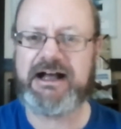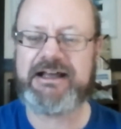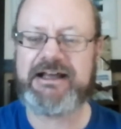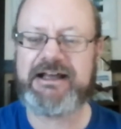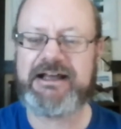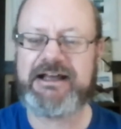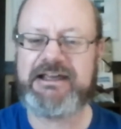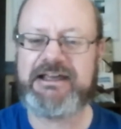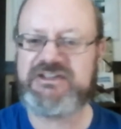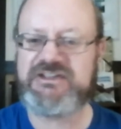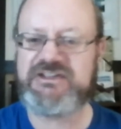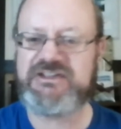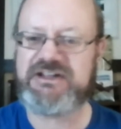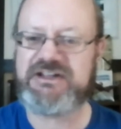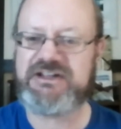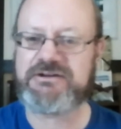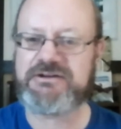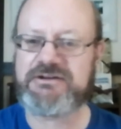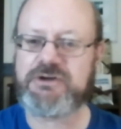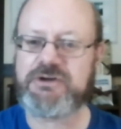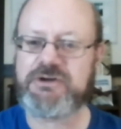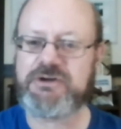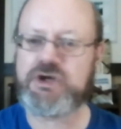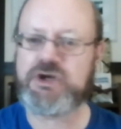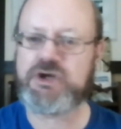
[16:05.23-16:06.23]
Is it
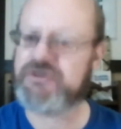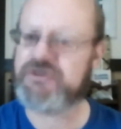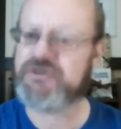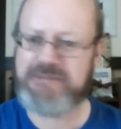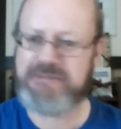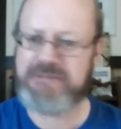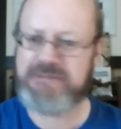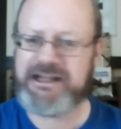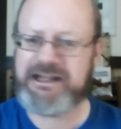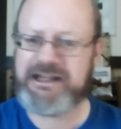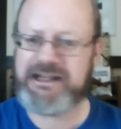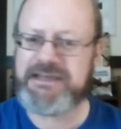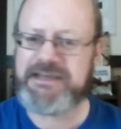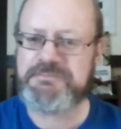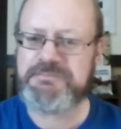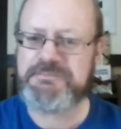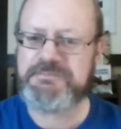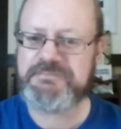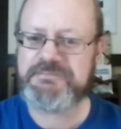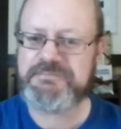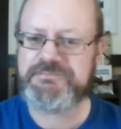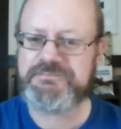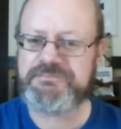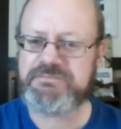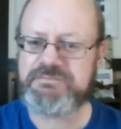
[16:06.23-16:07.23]
Cozumeli?
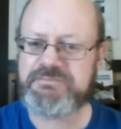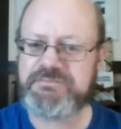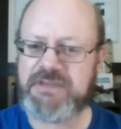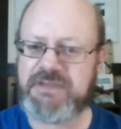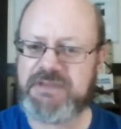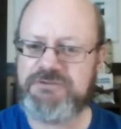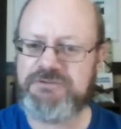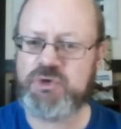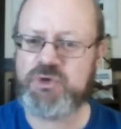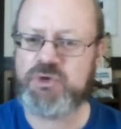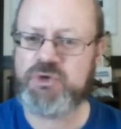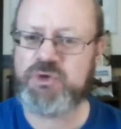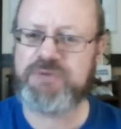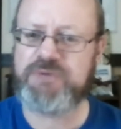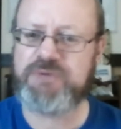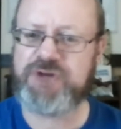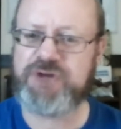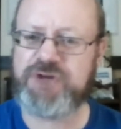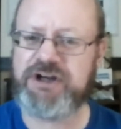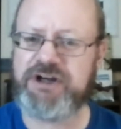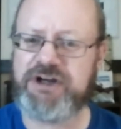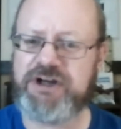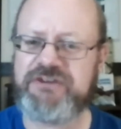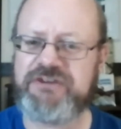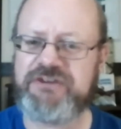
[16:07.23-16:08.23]
If you're
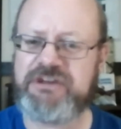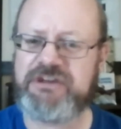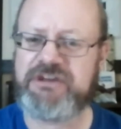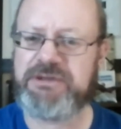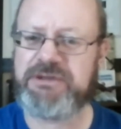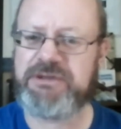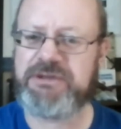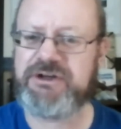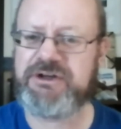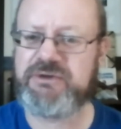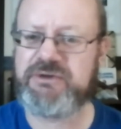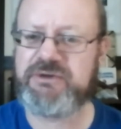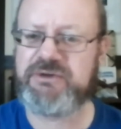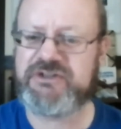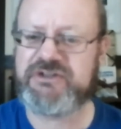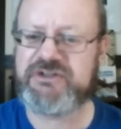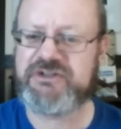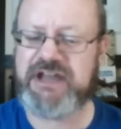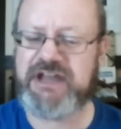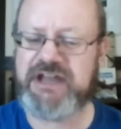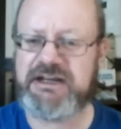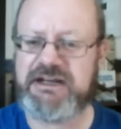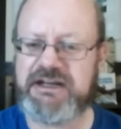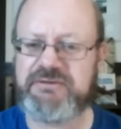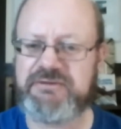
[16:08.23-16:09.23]
referring to someone who's a
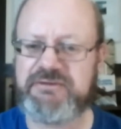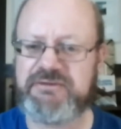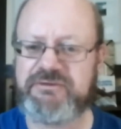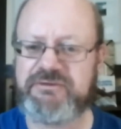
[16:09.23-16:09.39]
native,